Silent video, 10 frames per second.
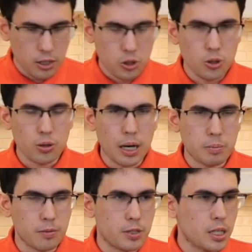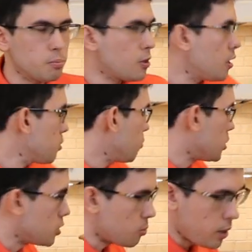2 cups of chicken broth, which
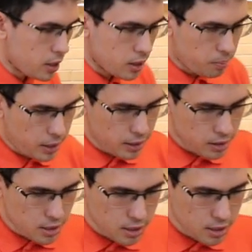is already in the pot.